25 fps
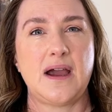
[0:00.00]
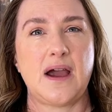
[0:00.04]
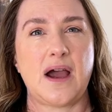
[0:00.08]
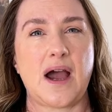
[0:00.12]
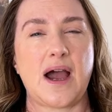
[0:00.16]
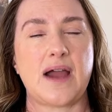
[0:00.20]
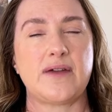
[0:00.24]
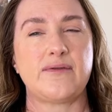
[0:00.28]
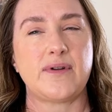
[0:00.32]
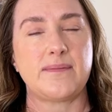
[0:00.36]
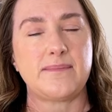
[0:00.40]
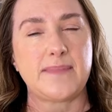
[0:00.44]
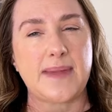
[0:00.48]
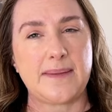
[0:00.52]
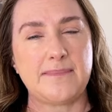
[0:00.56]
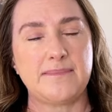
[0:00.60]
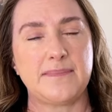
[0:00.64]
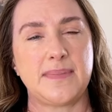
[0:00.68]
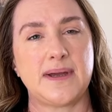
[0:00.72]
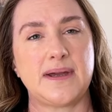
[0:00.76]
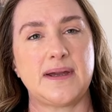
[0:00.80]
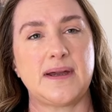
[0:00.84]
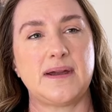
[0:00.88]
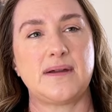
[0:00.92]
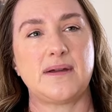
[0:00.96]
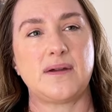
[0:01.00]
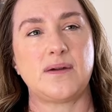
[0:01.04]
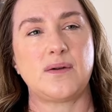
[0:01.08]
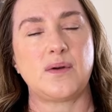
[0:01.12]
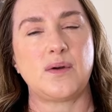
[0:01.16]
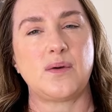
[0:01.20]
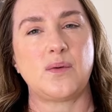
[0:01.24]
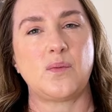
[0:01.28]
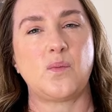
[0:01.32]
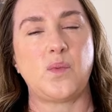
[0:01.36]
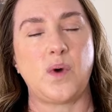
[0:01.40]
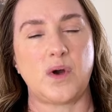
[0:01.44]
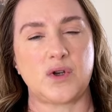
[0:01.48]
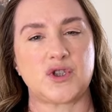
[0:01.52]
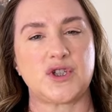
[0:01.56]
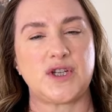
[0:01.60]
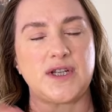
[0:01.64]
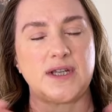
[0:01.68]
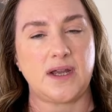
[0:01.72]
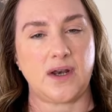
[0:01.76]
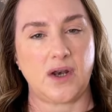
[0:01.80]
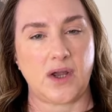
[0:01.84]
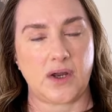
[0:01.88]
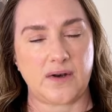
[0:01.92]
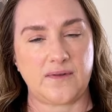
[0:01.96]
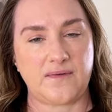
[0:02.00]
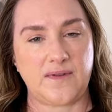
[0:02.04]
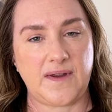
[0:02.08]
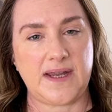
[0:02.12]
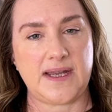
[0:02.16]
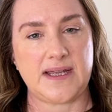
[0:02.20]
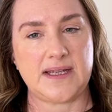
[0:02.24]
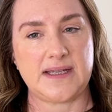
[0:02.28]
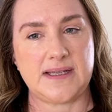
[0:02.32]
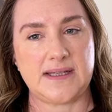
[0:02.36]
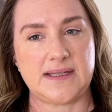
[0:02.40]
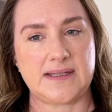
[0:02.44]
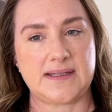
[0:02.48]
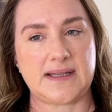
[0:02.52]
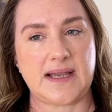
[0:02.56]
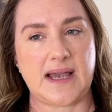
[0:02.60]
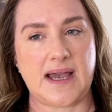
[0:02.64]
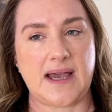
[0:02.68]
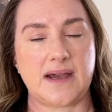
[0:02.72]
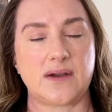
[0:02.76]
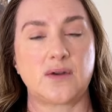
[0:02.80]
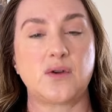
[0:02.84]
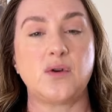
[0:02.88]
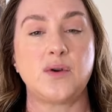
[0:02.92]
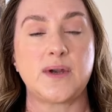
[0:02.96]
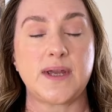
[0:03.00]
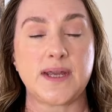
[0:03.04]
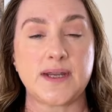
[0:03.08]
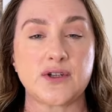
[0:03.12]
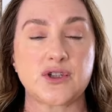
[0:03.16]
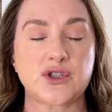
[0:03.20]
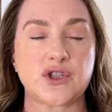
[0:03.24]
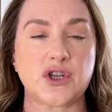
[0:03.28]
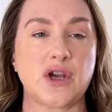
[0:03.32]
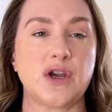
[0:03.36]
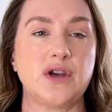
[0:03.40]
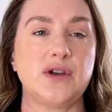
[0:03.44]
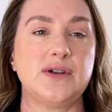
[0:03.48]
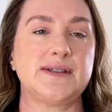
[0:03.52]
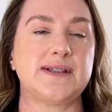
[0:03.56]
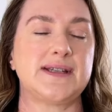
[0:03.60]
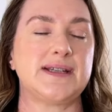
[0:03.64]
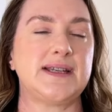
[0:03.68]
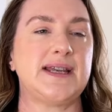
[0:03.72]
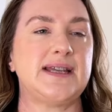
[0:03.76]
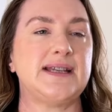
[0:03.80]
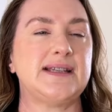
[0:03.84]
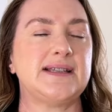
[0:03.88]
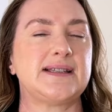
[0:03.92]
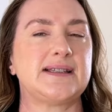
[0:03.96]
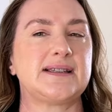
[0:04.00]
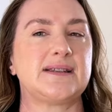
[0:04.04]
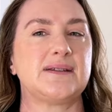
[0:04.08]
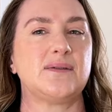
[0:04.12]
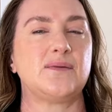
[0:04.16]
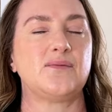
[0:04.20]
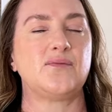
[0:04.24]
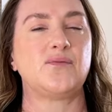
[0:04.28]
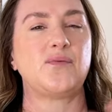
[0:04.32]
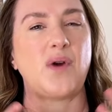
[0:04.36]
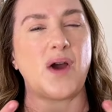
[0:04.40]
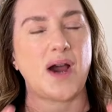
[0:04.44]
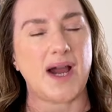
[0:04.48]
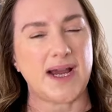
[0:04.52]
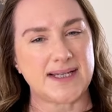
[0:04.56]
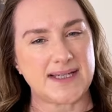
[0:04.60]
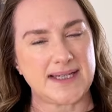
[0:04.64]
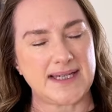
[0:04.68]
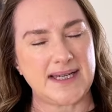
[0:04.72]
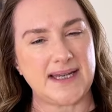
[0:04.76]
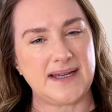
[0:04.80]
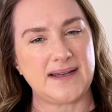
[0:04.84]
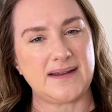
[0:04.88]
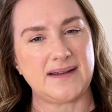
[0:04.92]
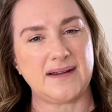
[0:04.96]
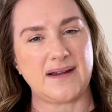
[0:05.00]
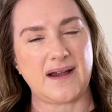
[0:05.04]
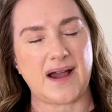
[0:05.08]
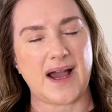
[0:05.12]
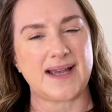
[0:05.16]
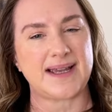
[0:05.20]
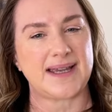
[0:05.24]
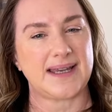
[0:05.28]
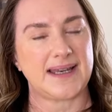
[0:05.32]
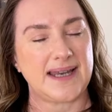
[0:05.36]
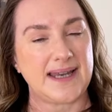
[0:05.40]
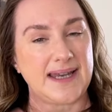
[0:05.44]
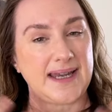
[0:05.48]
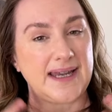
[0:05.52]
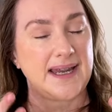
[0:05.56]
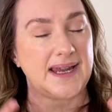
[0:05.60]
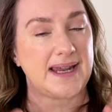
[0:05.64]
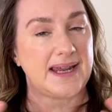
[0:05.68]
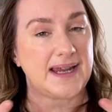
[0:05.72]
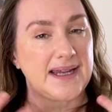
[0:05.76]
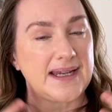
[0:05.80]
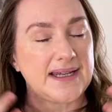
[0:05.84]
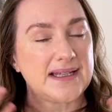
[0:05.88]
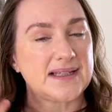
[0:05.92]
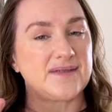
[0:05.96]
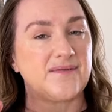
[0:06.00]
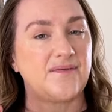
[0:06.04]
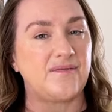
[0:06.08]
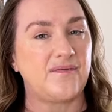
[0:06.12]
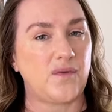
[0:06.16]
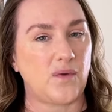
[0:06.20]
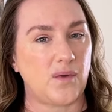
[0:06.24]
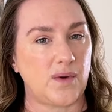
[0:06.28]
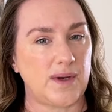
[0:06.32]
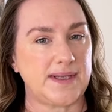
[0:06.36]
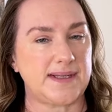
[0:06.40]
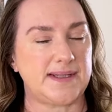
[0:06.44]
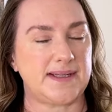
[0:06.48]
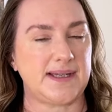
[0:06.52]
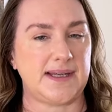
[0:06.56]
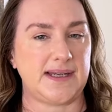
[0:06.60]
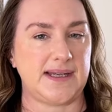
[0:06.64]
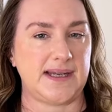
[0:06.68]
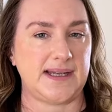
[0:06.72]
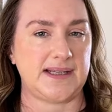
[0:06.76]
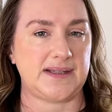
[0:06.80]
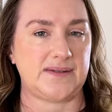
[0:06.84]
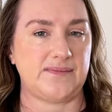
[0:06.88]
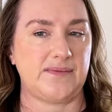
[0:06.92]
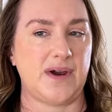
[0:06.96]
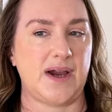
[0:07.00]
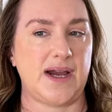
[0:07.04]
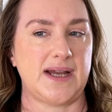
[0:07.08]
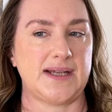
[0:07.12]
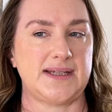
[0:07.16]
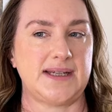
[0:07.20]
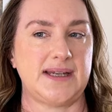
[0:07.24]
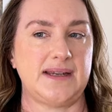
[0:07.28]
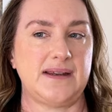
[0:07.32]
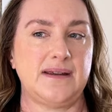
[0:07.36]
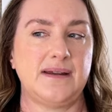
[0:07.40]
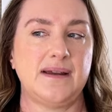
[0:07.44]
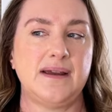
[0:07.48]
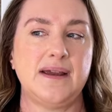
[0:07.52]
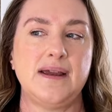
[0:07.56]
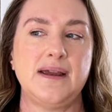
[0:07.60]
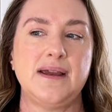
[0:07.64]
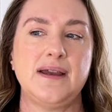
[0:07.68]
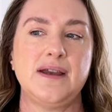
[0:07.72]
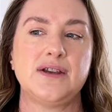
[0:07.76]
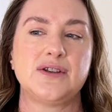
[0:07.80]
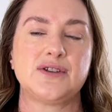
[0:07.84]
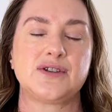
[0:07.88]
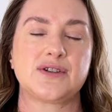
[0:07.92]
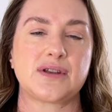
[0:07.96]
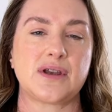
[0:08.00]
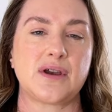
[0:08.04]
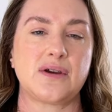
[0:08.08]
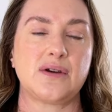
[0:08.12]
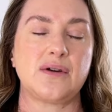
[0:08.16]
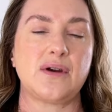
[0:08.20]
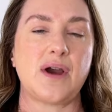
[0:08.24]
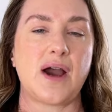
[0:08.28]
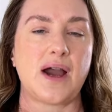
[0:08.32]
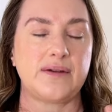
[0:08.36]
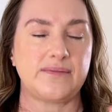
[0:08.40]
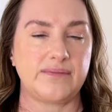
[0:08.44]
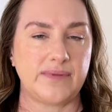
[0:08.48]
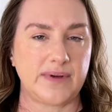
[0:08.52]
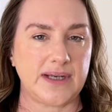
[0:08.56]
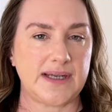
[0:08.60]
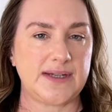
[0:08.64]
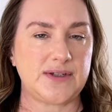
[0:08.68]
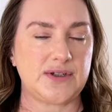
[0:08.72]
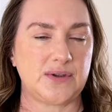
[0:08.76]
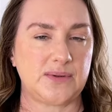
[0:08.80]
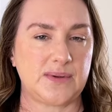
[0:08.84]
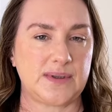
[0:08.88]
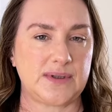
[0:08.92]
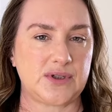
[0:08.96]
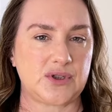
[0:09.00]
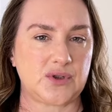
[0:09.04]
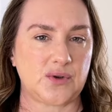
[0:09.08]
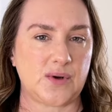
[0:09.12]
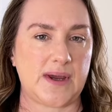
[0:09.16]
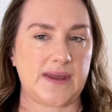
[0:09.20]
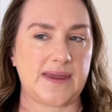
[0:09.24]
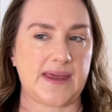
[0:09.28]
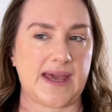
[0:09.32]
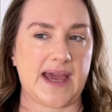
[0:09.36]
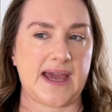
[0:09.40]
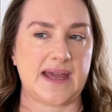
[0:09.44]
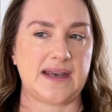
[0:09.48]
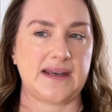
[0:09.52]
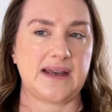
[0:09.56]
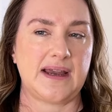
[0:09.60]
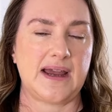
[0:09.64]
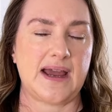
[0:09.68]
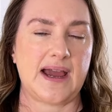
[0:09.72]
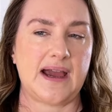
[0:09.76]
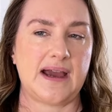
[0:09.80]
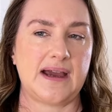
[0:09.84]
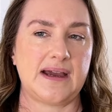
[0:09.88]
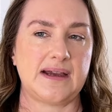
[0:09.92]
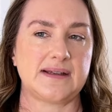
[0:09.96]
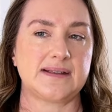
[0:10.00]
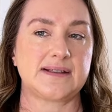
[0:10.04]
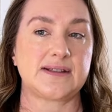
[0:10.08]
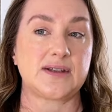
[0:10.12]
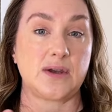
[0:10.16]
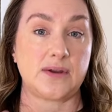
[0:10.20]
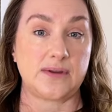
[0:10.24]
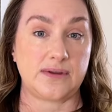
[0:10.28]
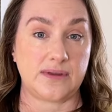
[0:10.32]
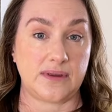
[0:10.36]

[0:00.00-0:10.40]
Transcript: remember watching a lot of his cooking shows and his writing. I can hear his voice in his writing. So I really do enjoy that. So